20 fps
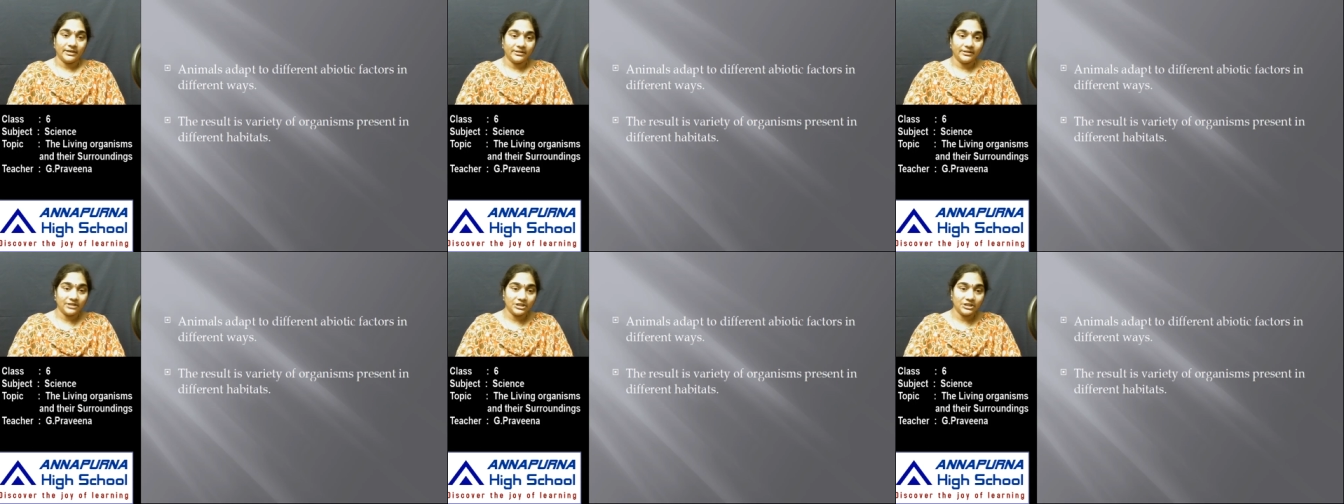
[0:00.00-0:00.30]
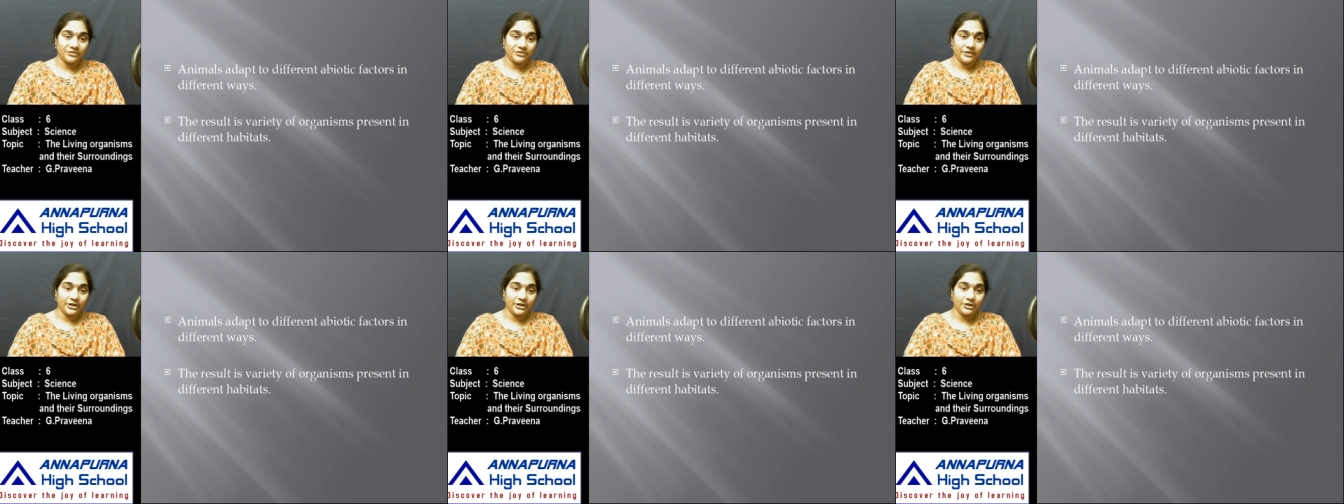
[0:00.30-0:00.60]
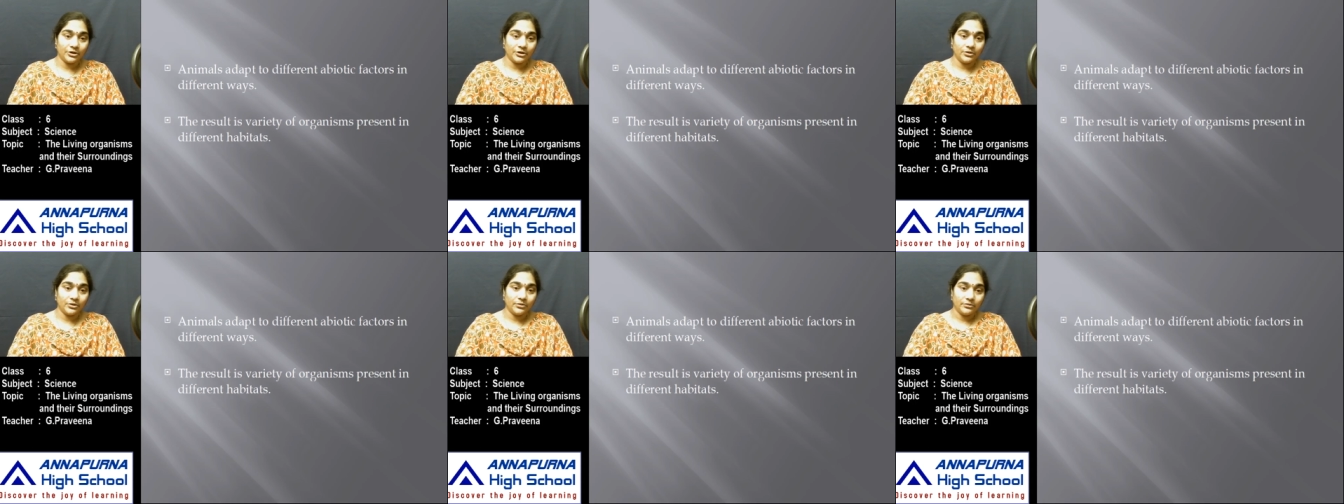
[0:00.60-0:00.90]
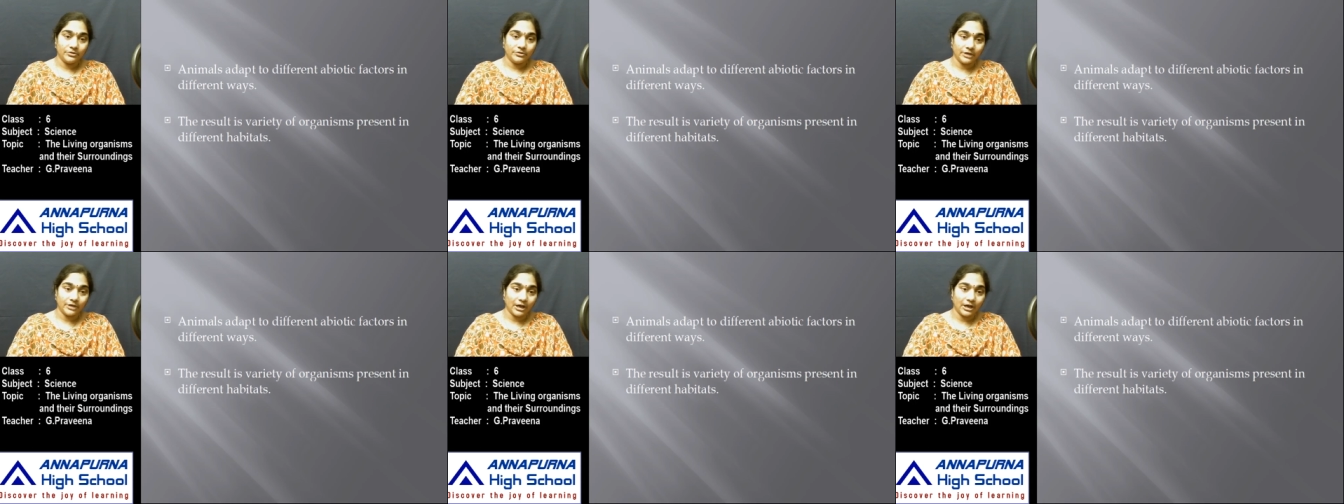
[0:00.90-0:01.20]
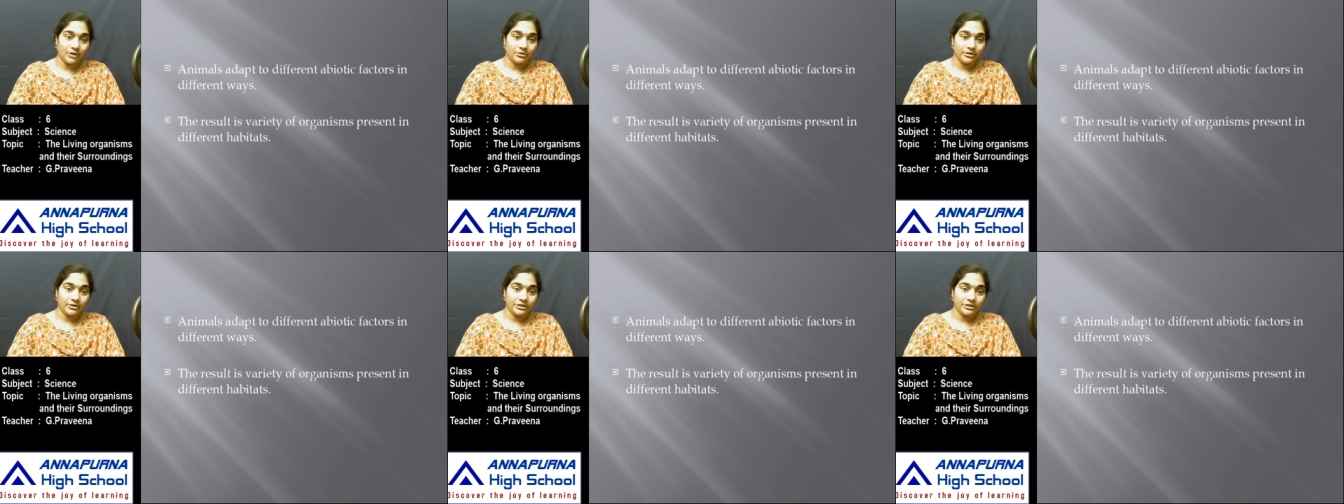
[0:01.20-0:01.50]
In this video, we
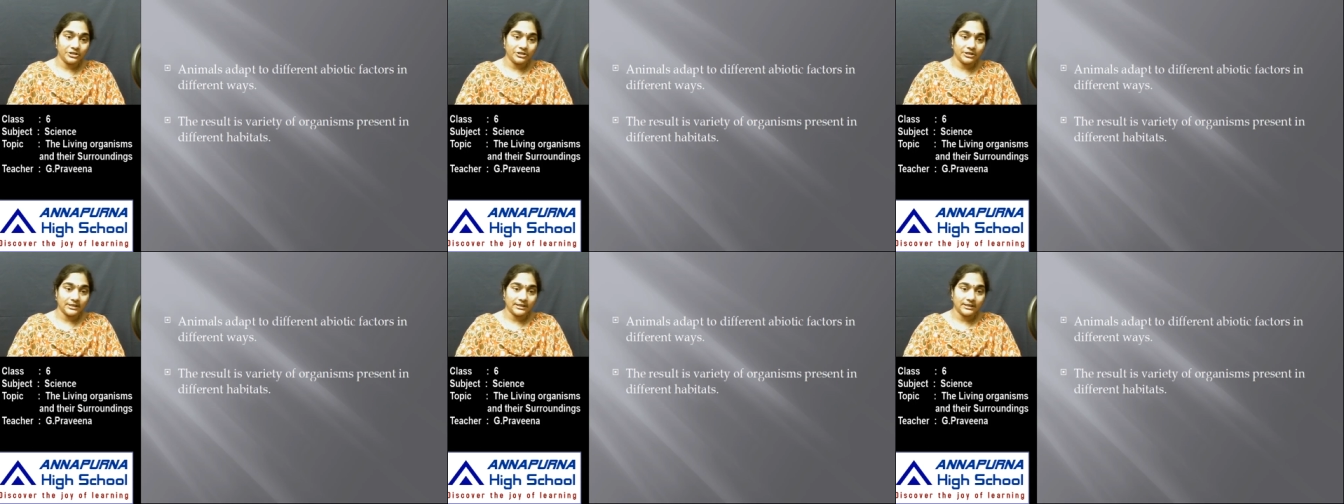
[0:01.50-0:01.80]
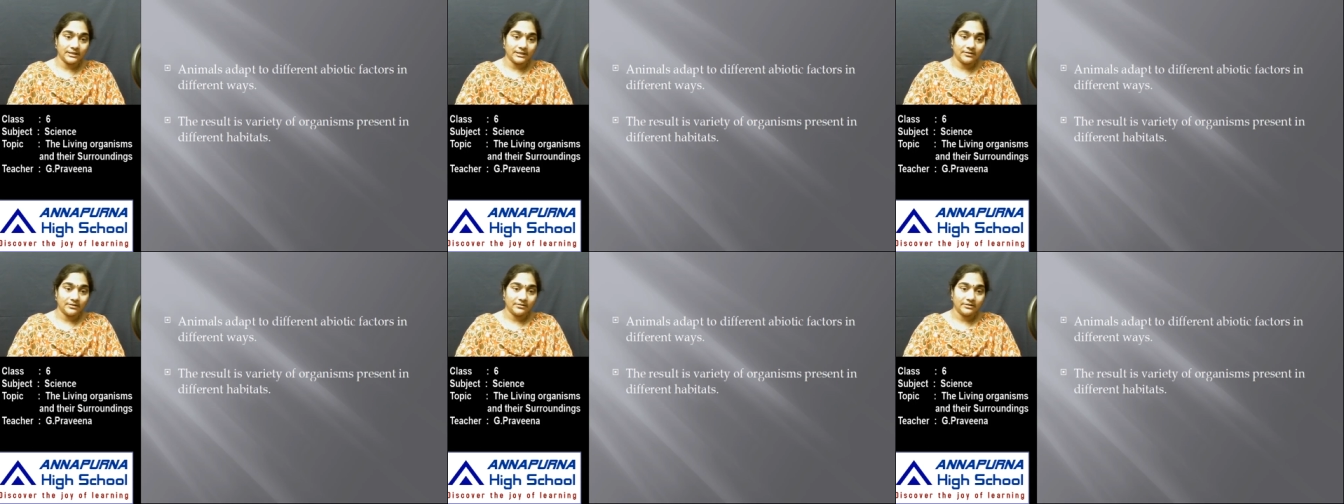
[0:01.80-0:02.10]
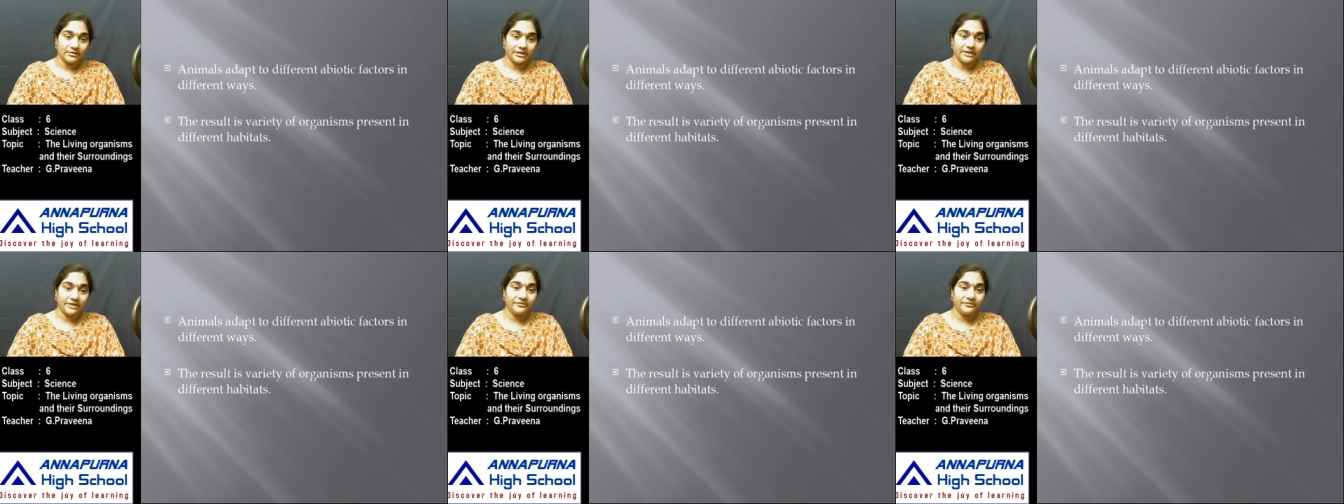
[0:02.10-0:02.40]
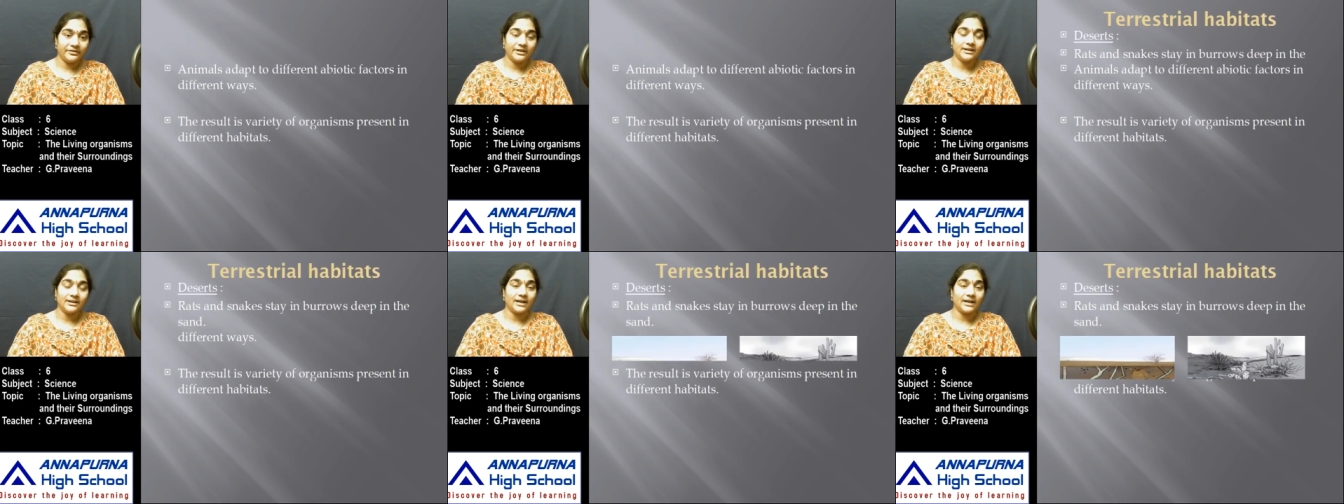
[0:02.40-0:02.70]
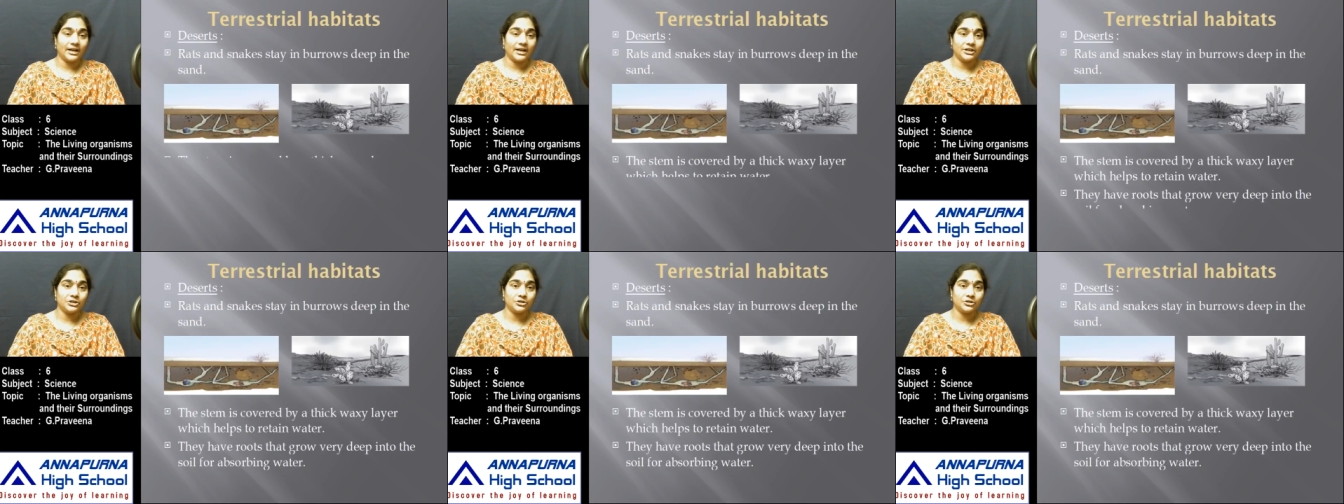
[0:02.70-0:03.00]
are going to learn the different
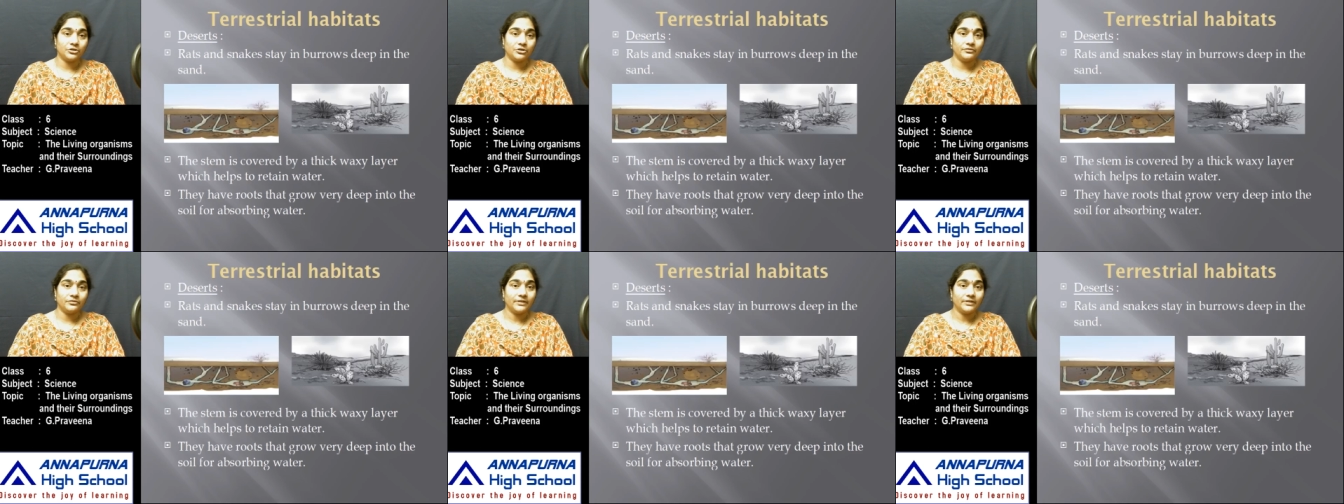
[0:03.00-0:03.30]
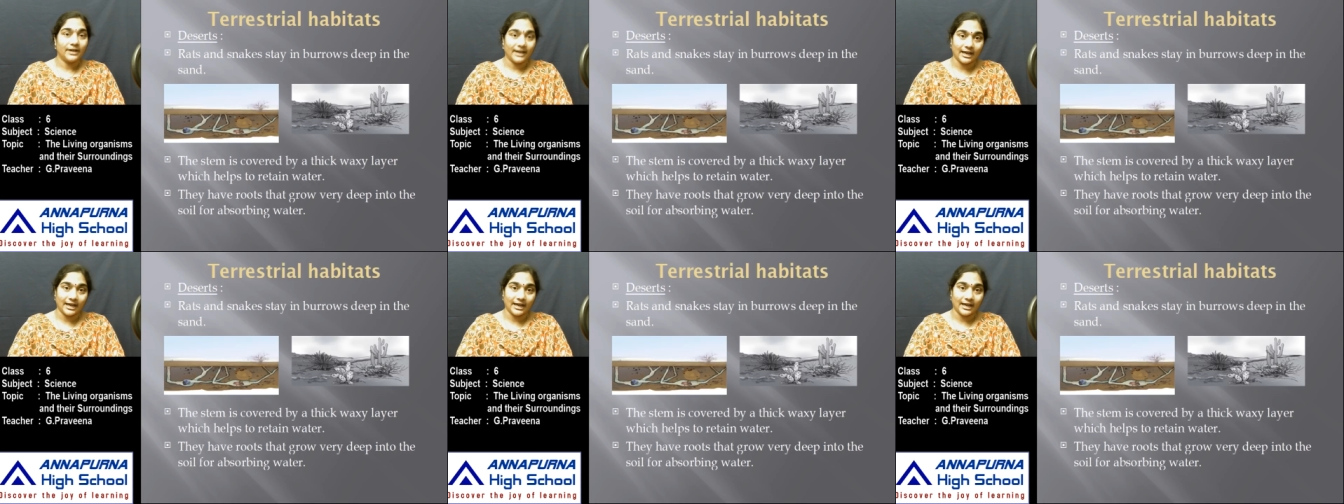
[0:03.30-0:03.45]
kinds of